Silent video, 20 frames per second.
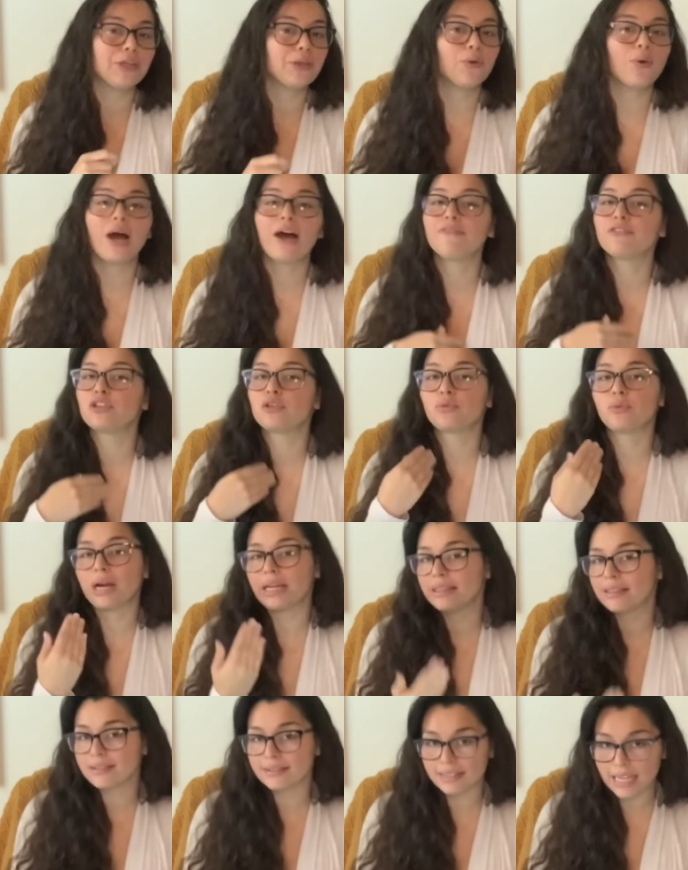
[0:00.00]
don't have to write
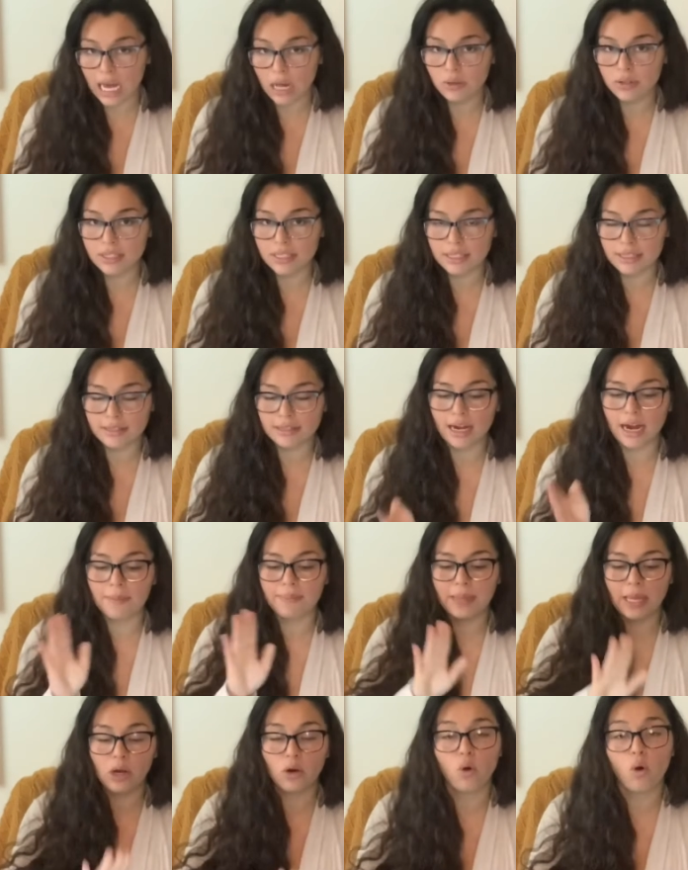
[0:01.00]
the sounds this time.
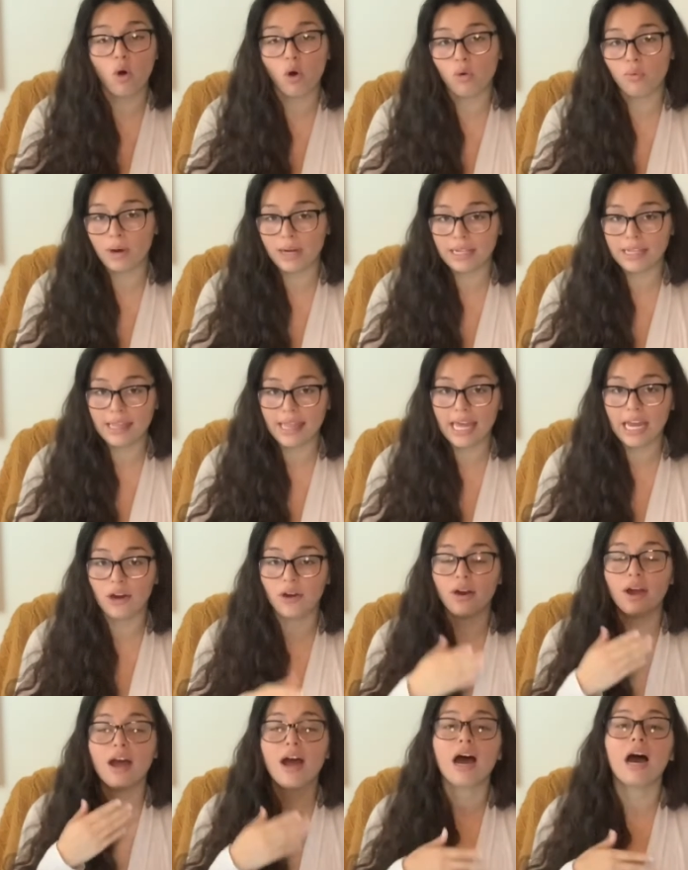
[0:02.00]
They are already
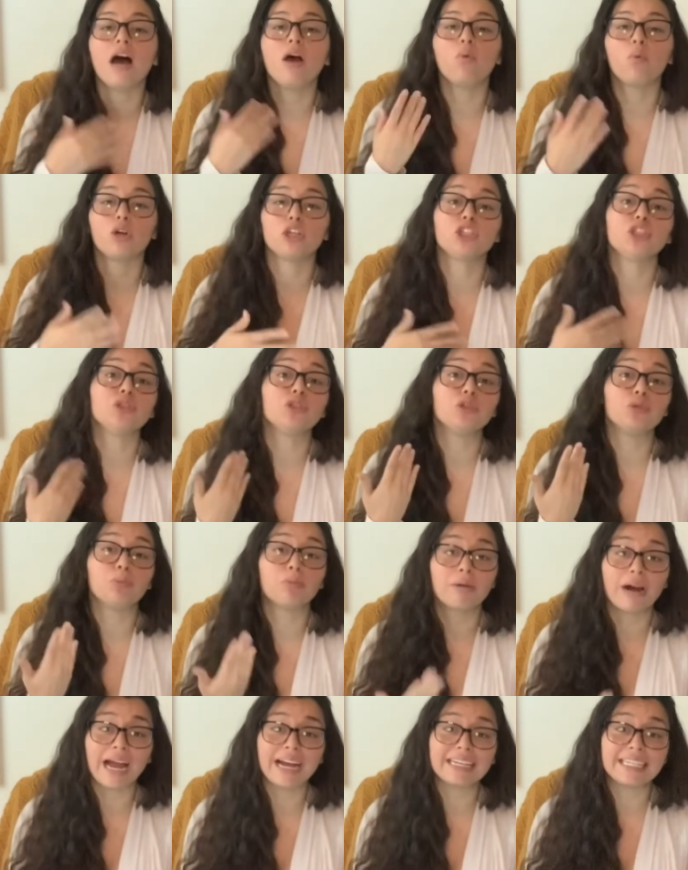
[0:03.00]
there. I want you to
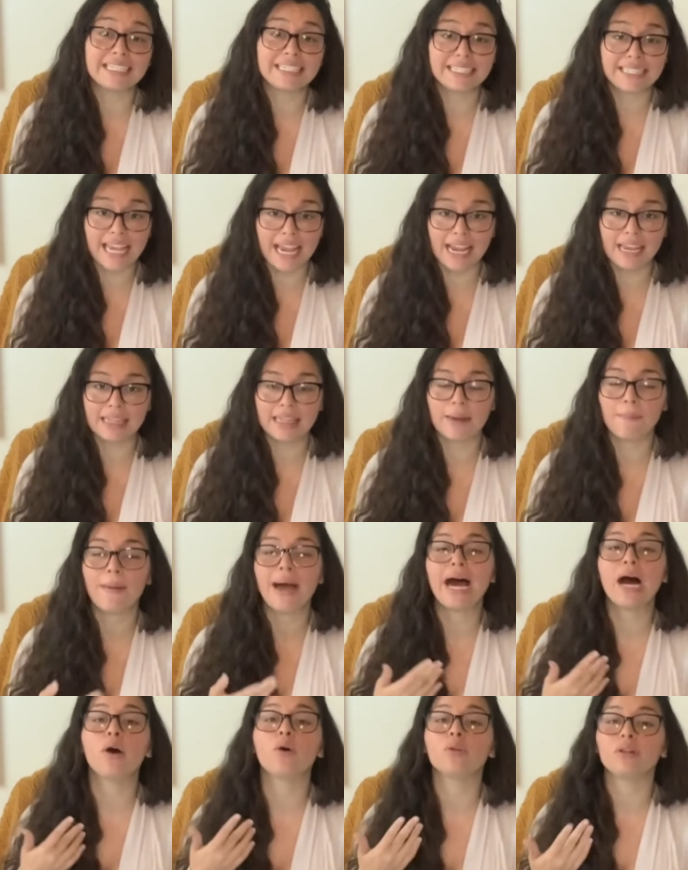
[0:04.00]
practice saying them
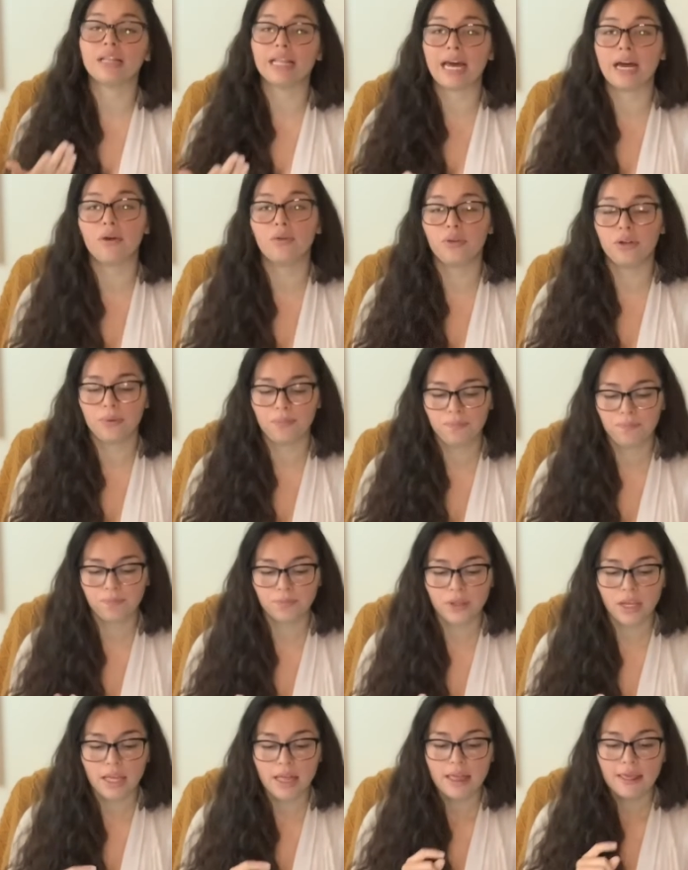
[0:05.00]
out loud.
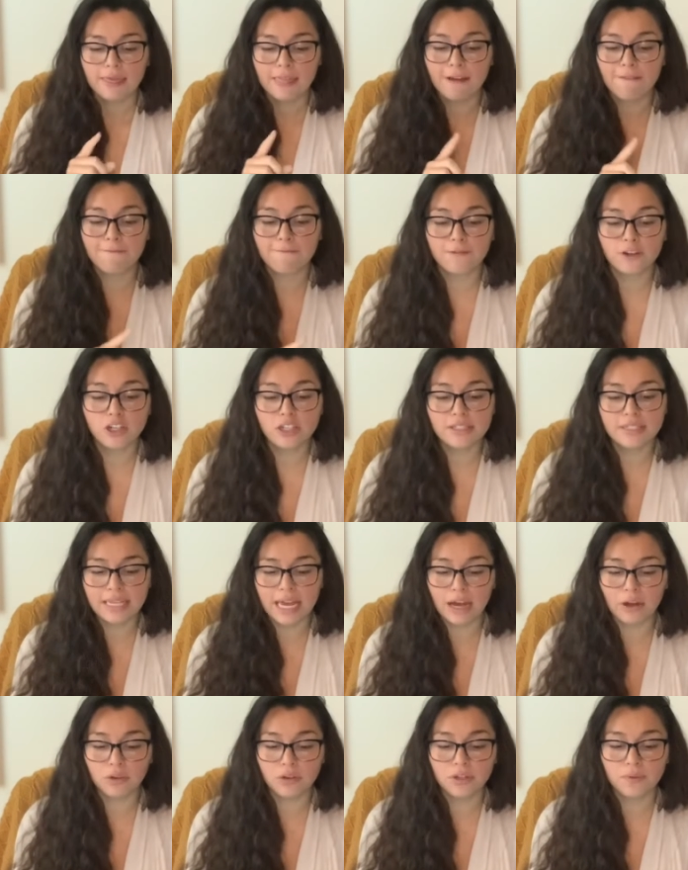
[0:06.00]
That first
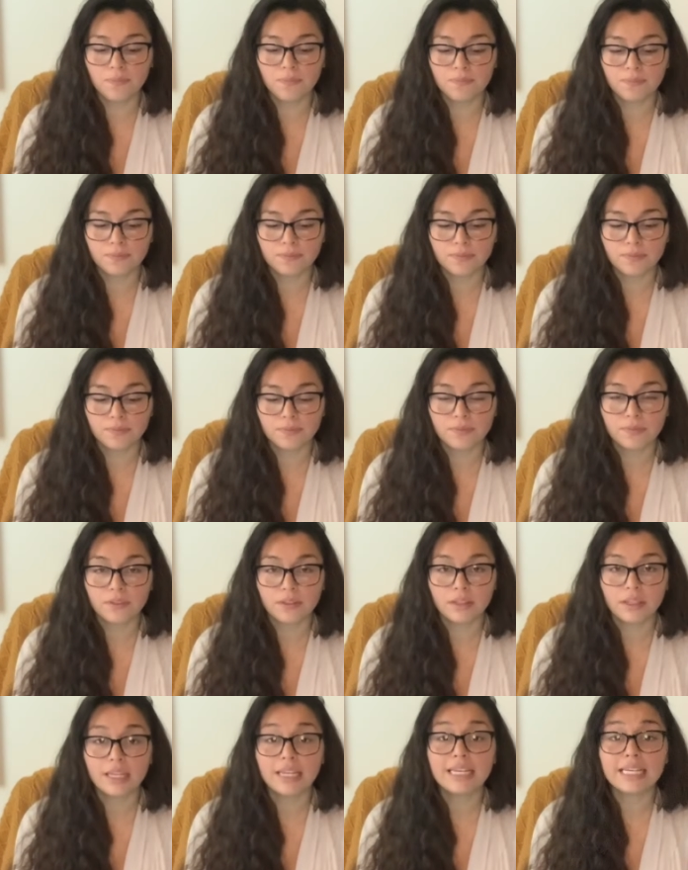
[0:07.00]
sound
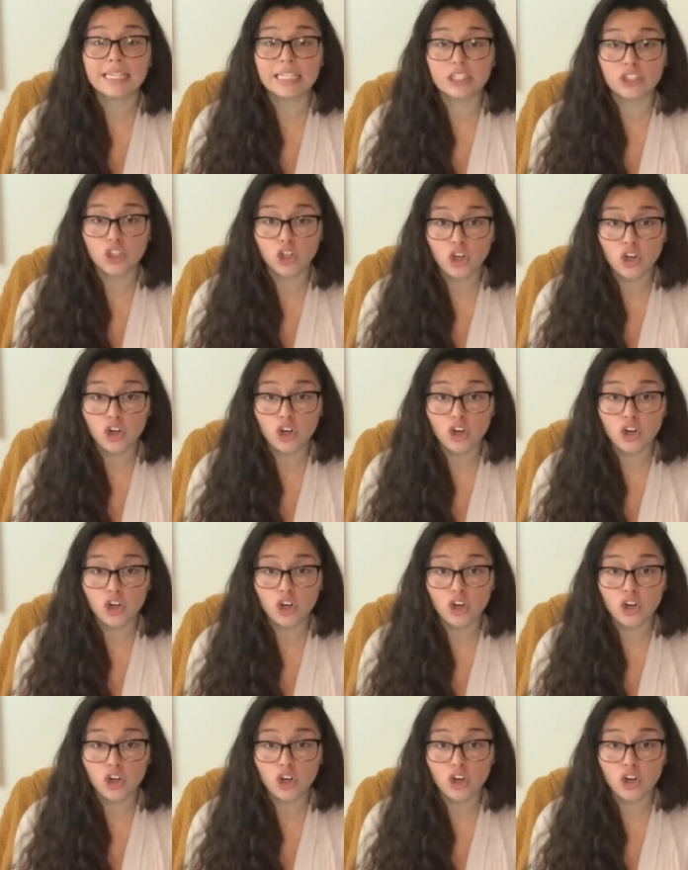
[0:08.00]
is